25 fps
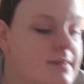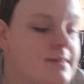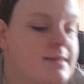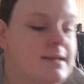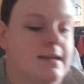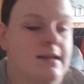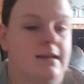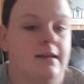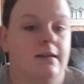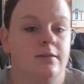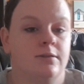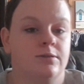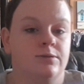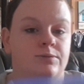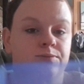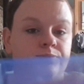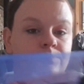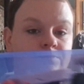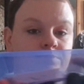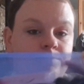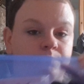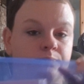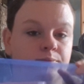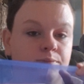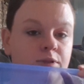the
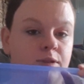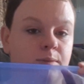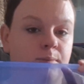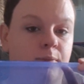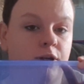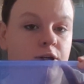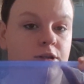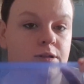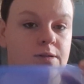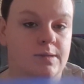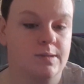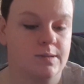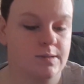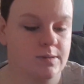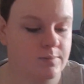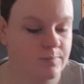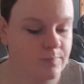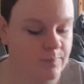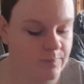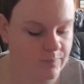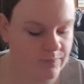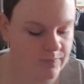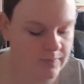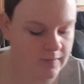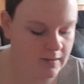blue box.
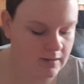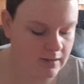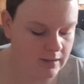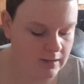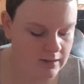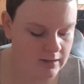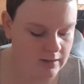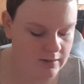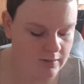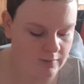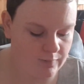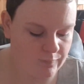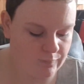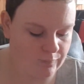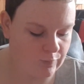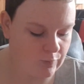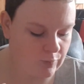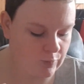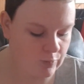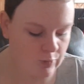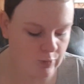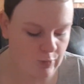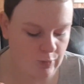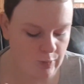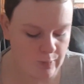
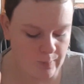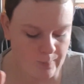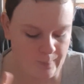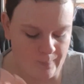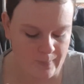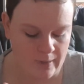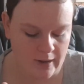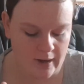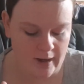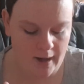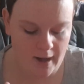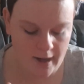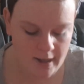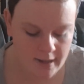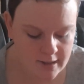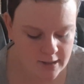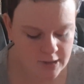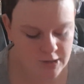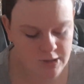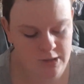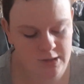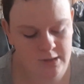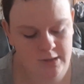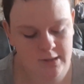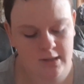For my
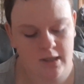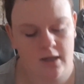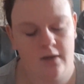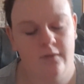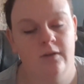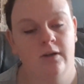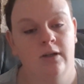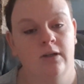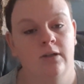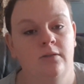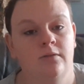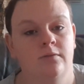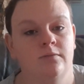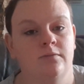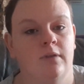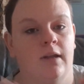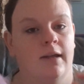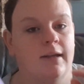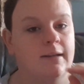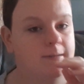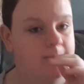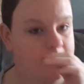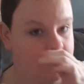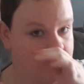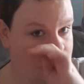eyelashes cover,
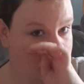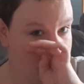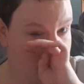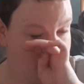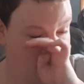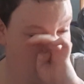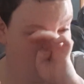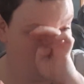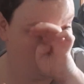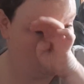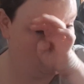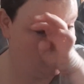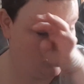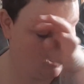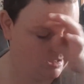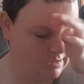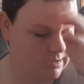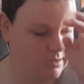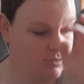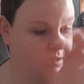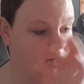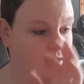like to keep them protected.